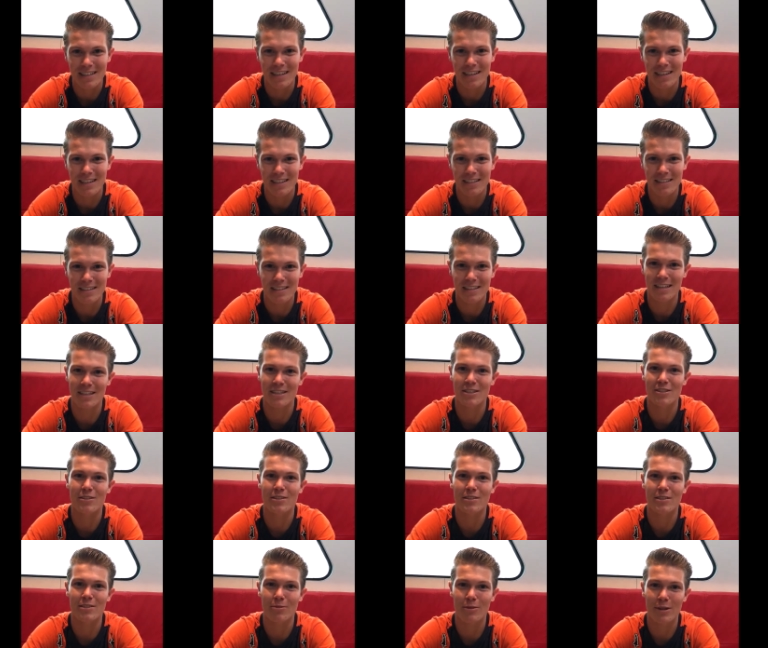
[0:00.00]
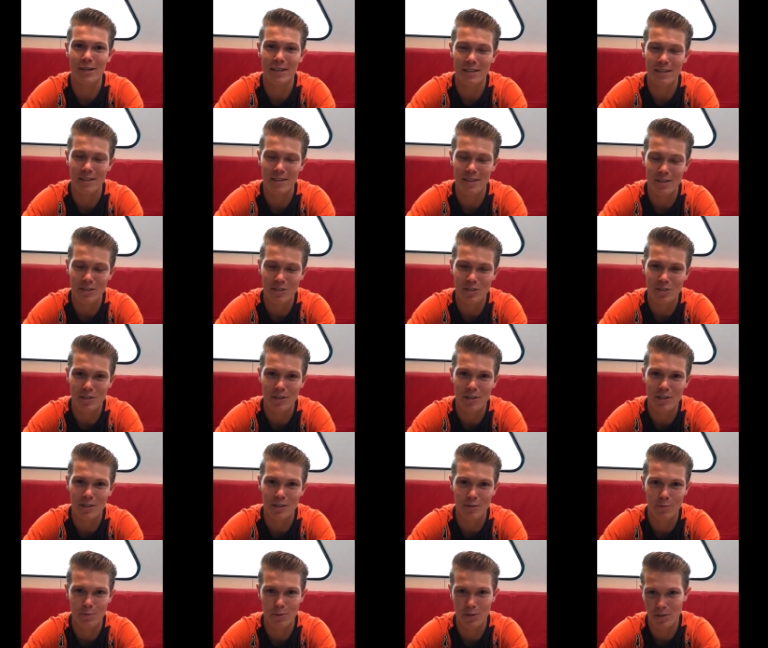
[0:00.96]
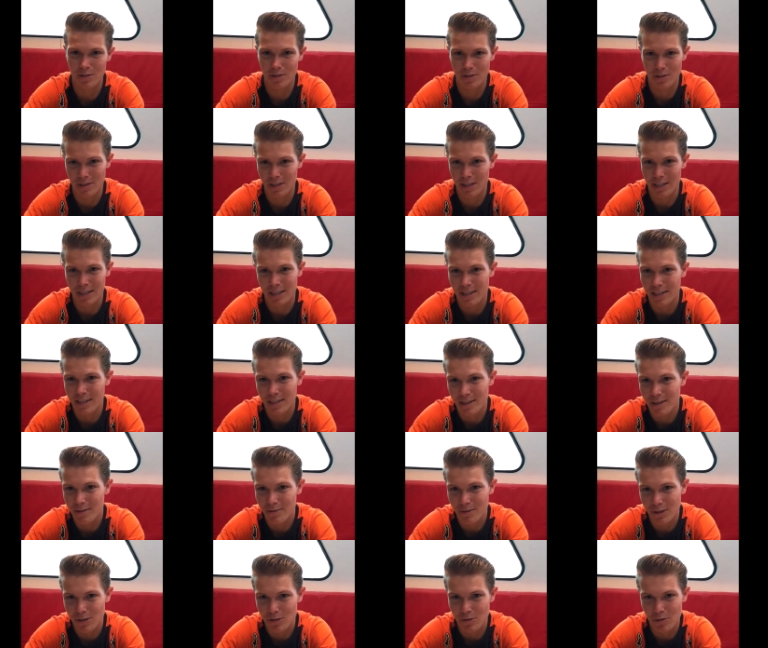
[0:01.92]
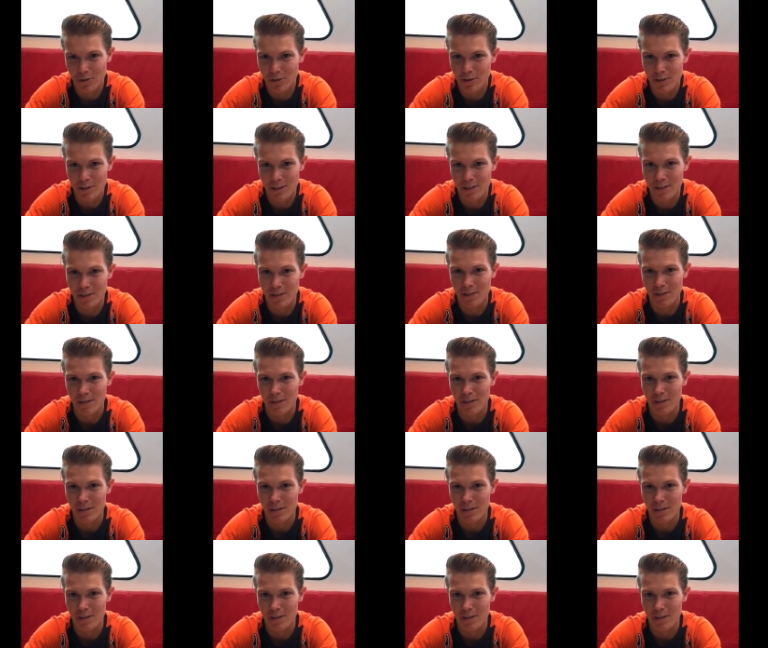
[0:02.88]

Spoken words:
and that's when it all started. But yeah, then I was 13.